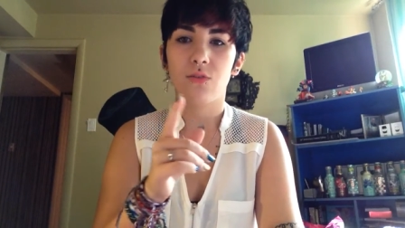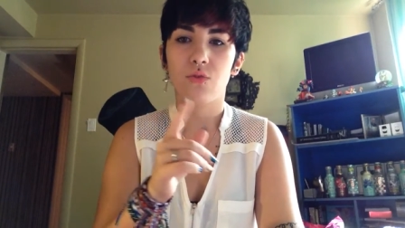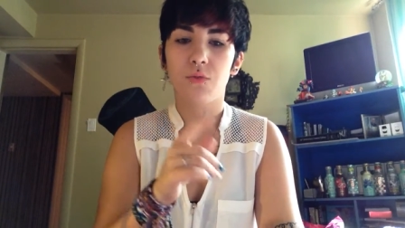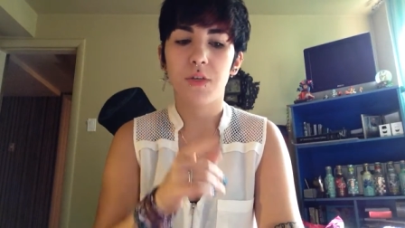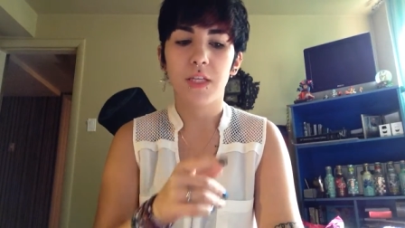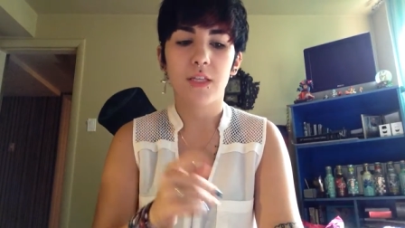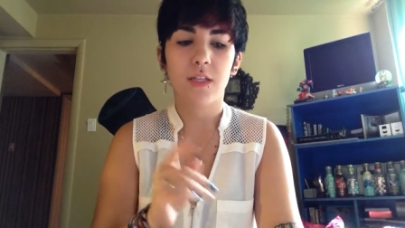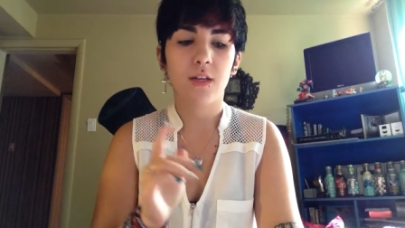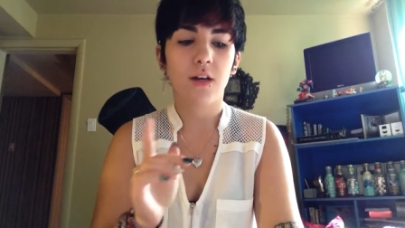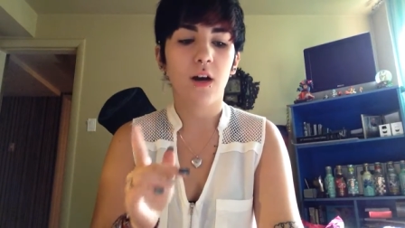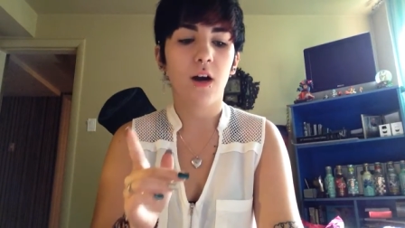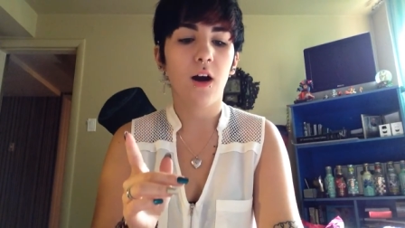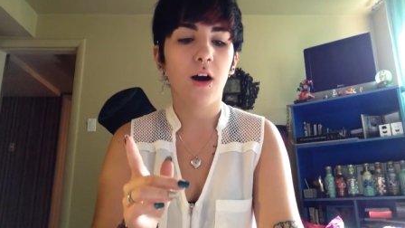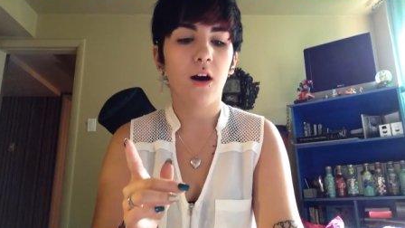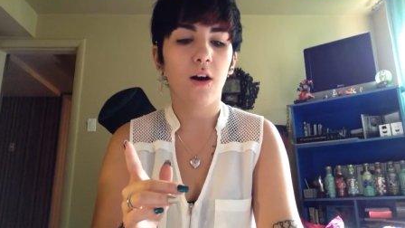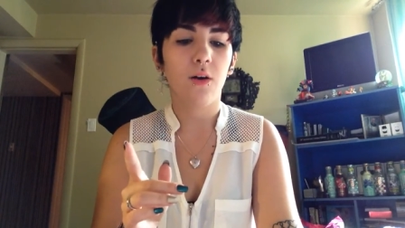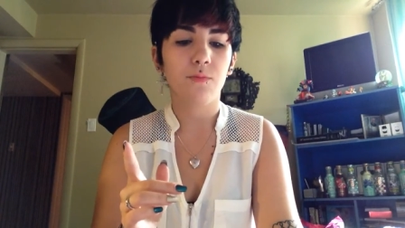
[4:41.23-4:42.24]
So it
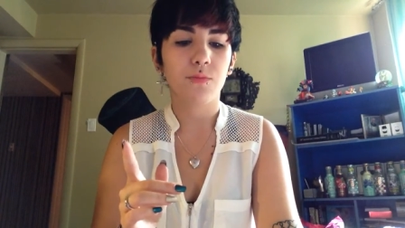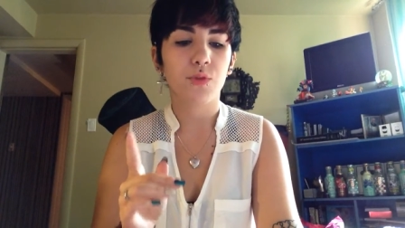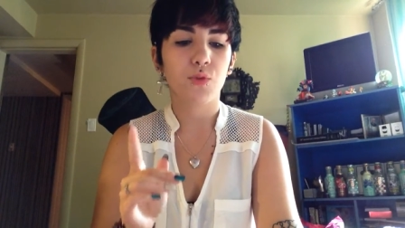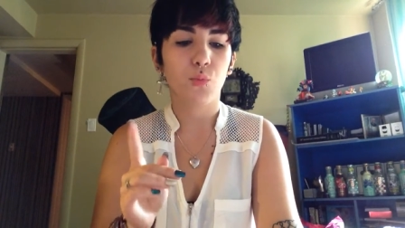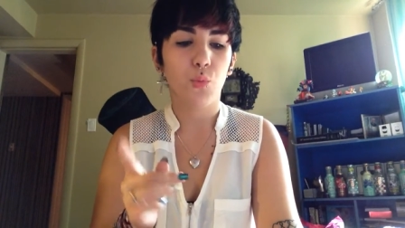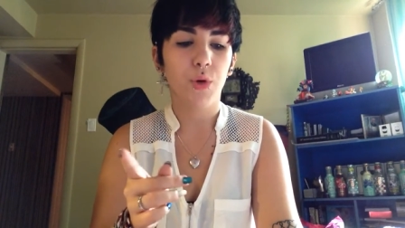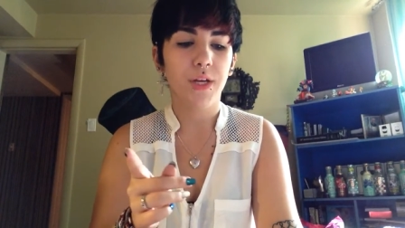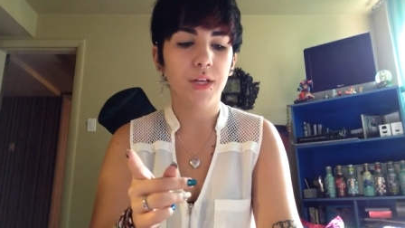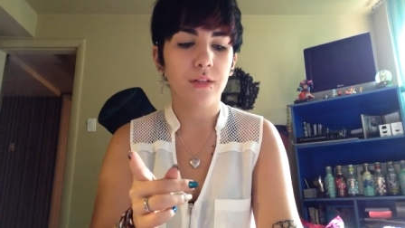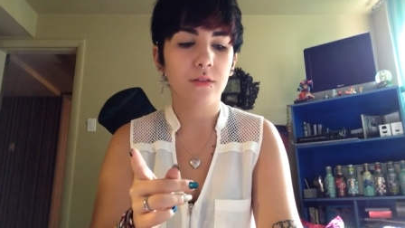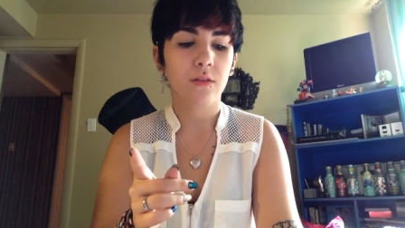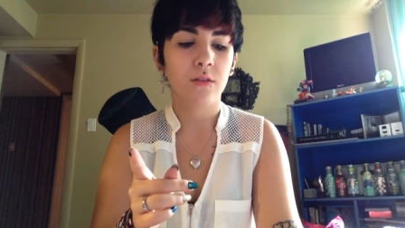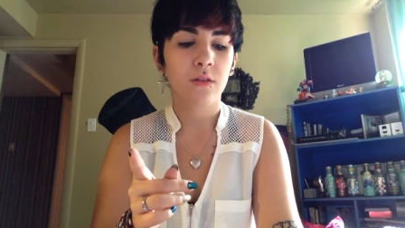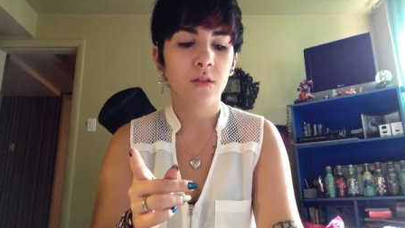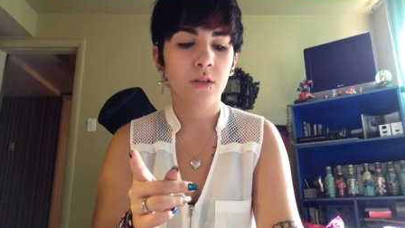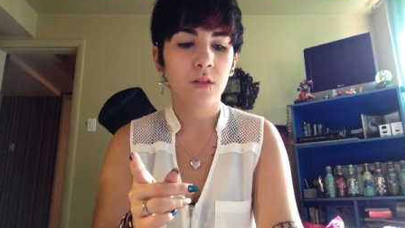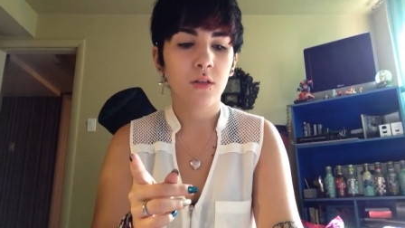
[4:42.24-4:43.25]
comes with